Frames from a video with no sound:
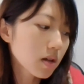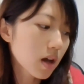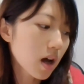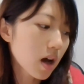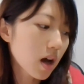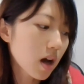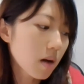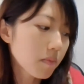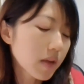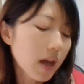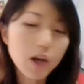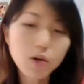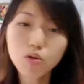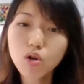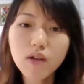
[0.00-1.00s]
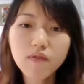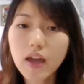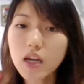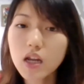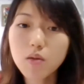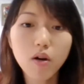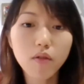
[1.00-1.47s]
I don't know if
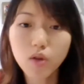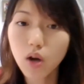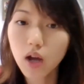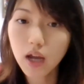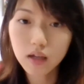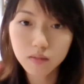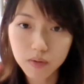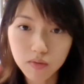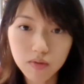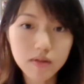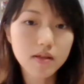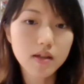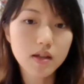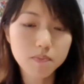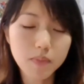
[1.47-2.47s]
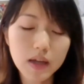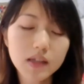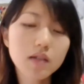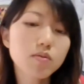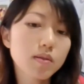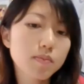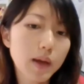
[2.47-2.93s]
any of you all experienced this, but
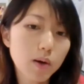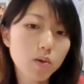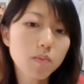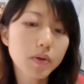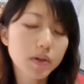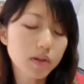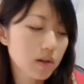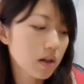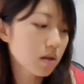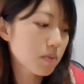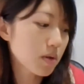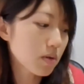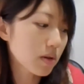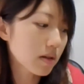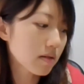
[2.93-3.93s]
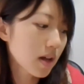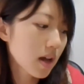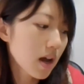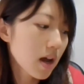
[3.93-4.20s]
this was my own personal experience.